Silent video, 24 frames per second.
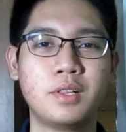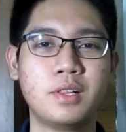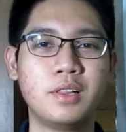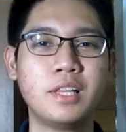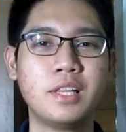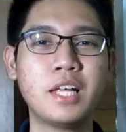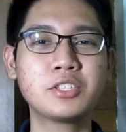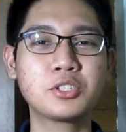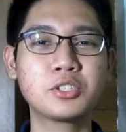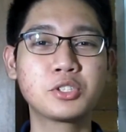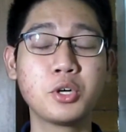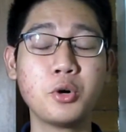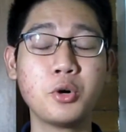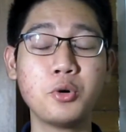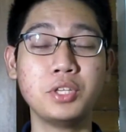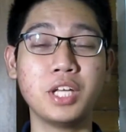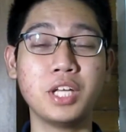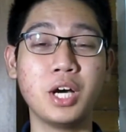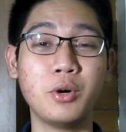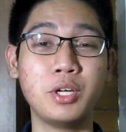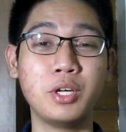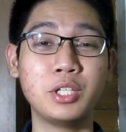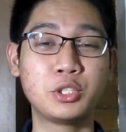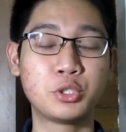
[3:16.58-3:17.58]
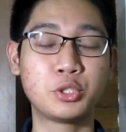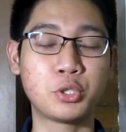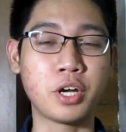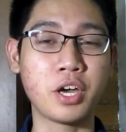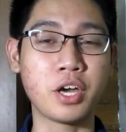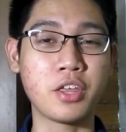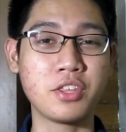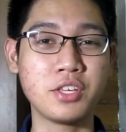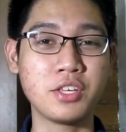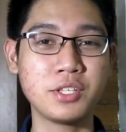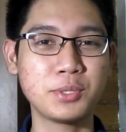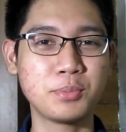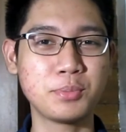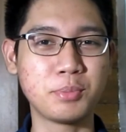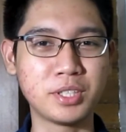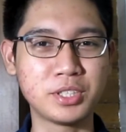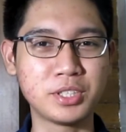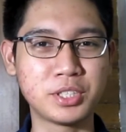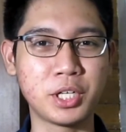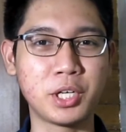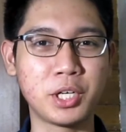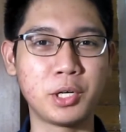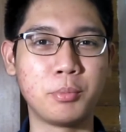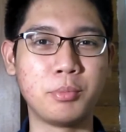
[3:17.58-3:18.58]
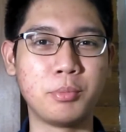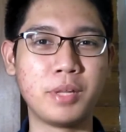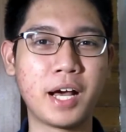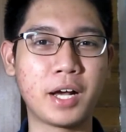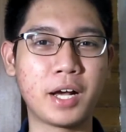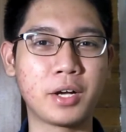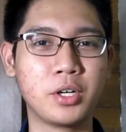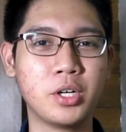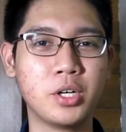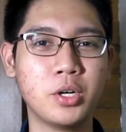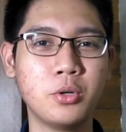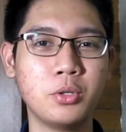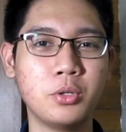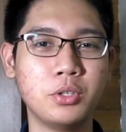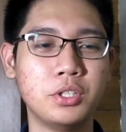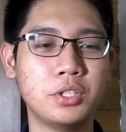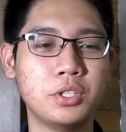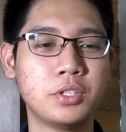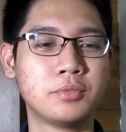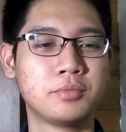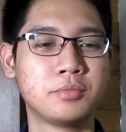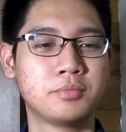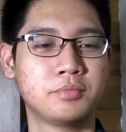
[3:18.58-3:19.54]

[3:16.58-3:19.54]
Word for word: Let's go now and try this Mancera Black Gold.